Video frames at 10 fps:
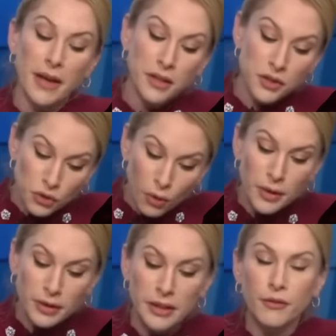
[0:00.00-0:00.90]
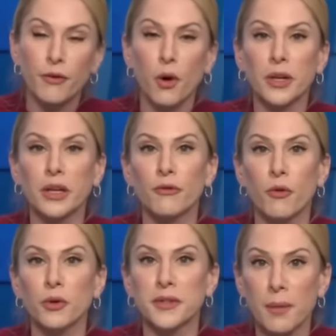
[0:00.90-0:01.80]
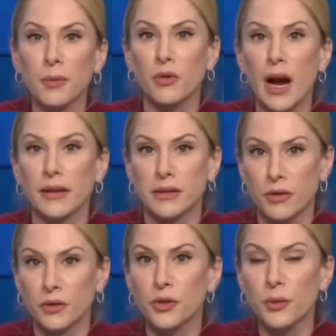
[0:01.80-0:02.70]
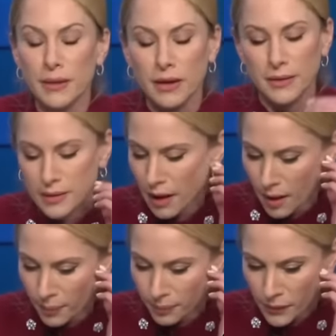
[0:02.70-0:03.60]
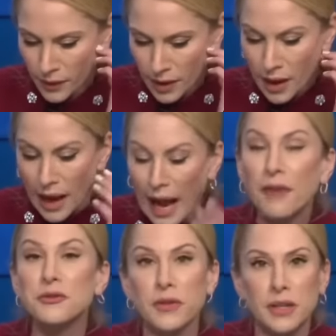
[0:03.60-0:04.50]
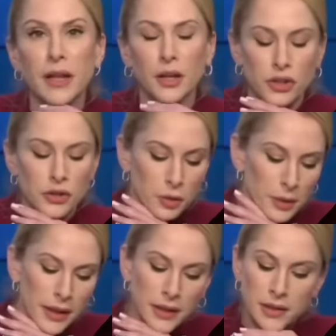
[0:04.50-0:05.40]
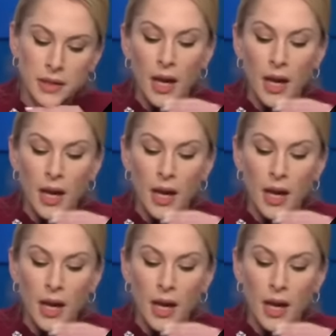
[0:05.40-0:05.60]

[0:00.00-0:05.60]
historically voting for Democrats. And they're doing this um, after the election took place